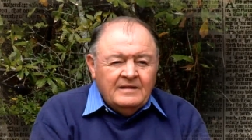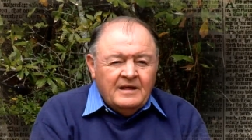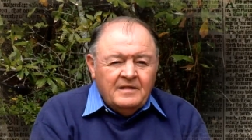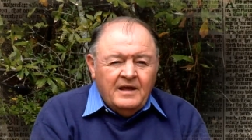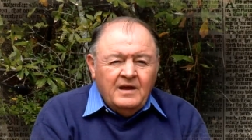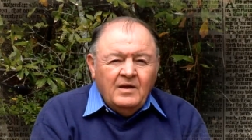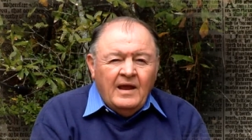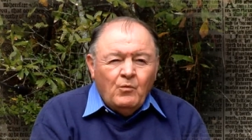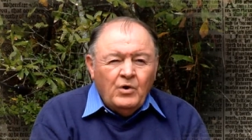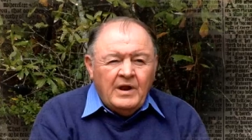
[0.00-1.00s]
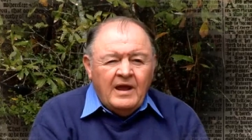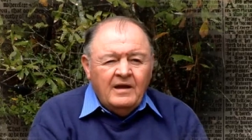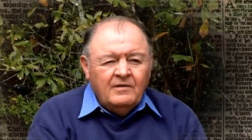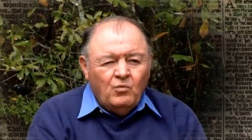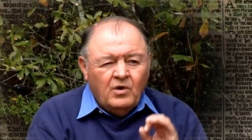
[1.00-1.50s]
that they would
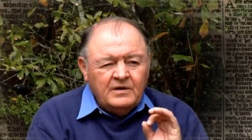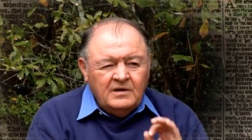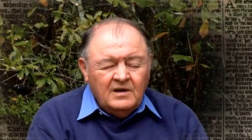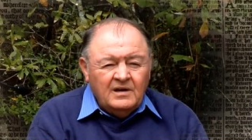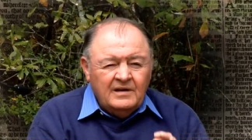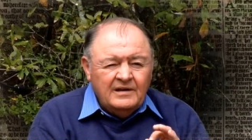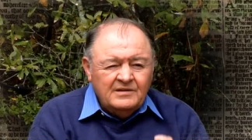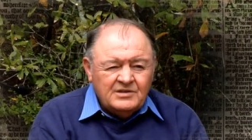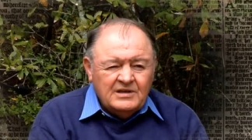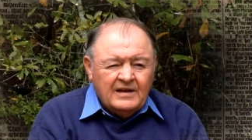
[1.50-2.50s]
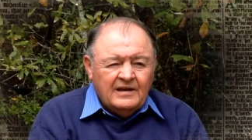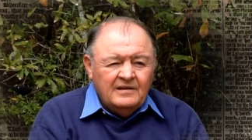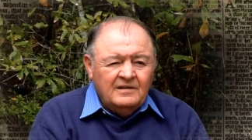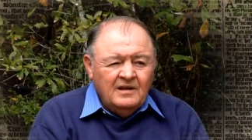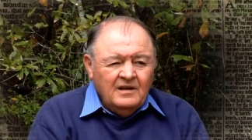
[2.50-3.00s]
have what God has said,